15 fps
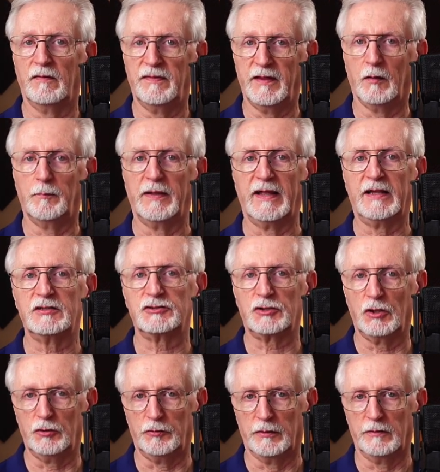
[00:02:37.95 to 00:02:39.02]
they'll be
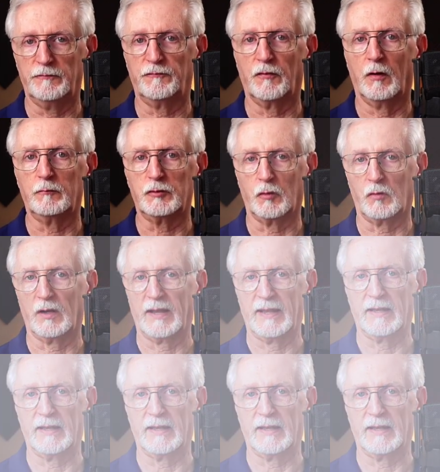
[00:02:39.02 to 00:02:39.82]
excluded from Google